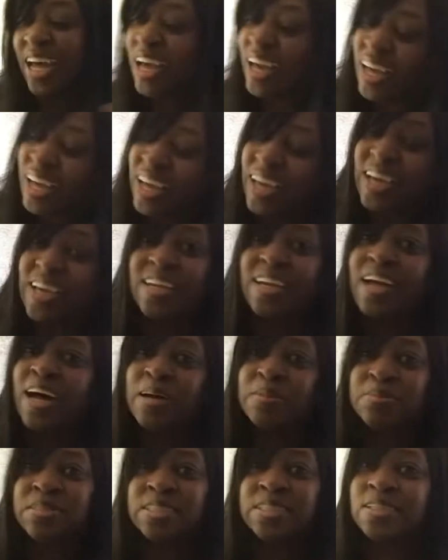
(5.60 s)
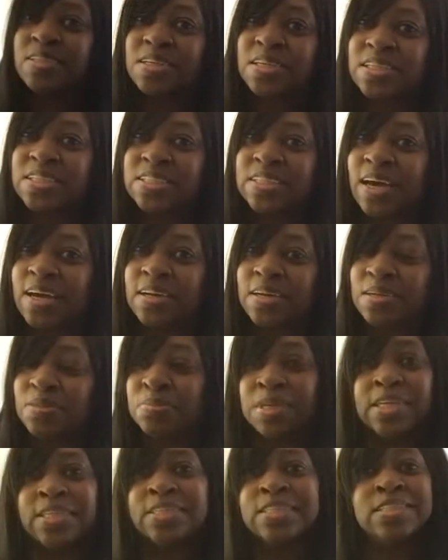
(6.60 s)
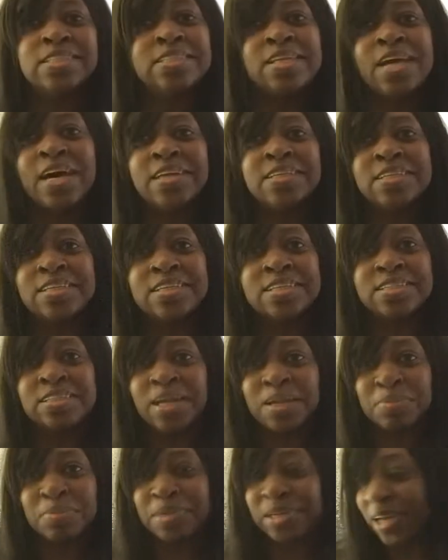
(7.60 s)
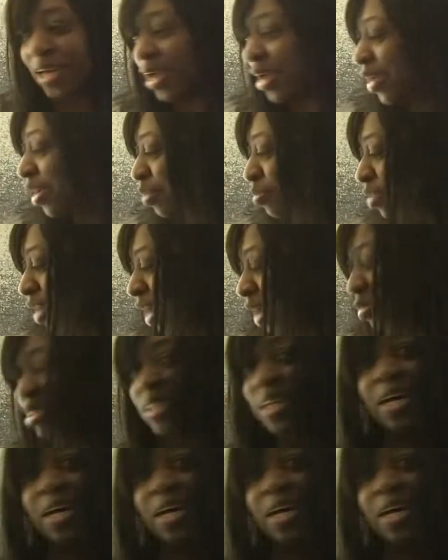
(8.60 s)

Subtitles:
And I'm still excited, but it's not the excitement that I had when I was